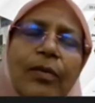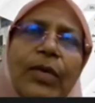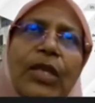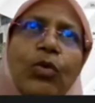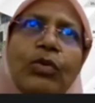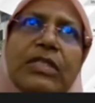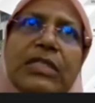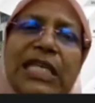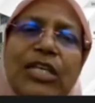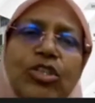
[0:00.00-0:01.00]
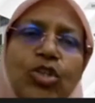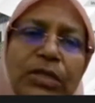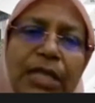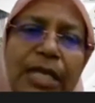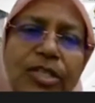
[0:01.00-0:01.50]
We don't see
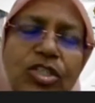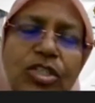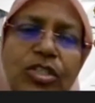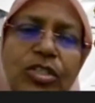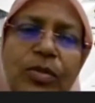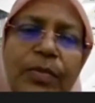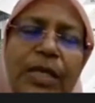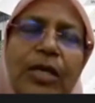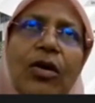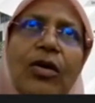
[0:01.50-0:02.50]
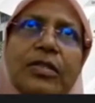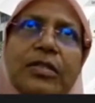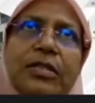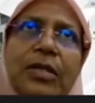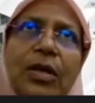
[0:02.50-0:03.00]
shortage
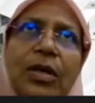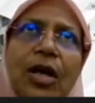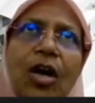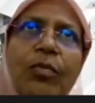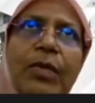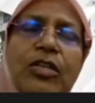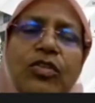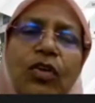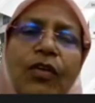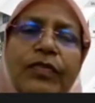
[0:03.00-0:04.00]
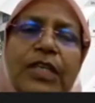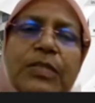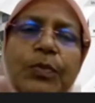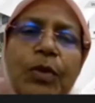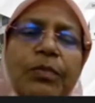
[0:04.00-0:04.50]
because government solved
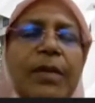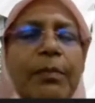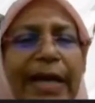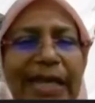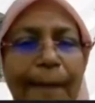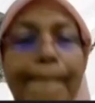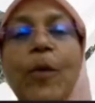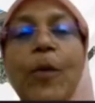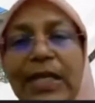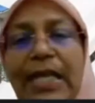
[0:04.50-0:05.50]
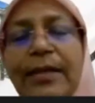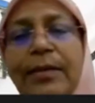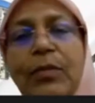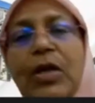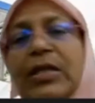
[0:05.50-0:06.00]
this problem by
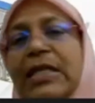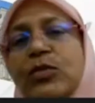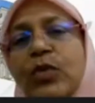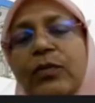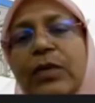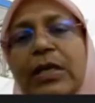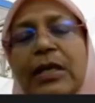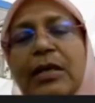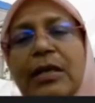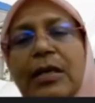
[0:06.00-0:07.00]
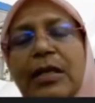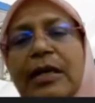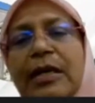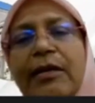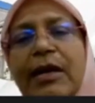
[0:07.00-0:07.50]
importing. But this one, in
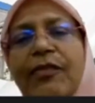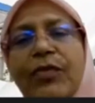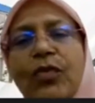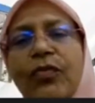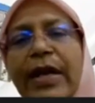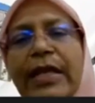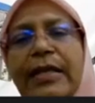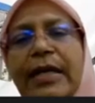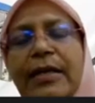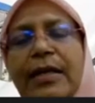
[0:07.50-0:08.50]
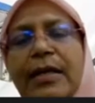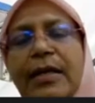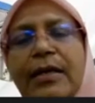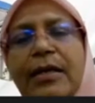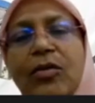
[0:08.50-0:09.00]
the graph, you'll find that,
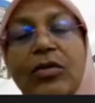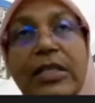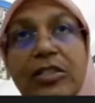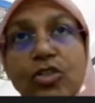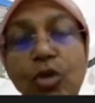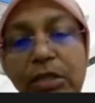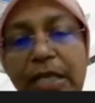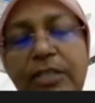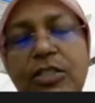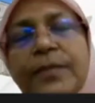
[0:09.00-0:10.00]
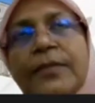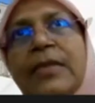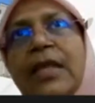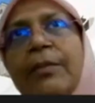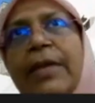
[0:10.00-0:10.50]
there's a shortage.
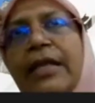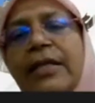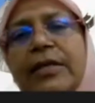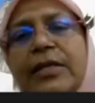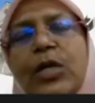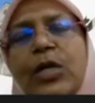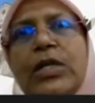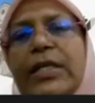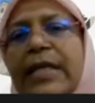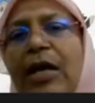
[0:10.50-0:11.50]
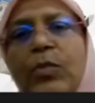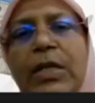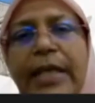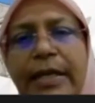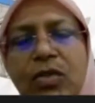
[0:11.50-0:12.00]
But in the real world,
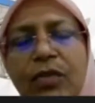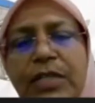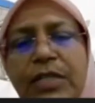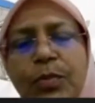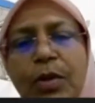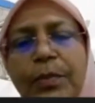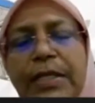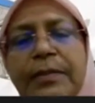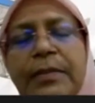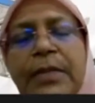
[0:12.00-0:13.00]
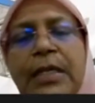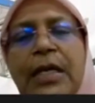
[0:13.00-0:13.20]
government can solve this problem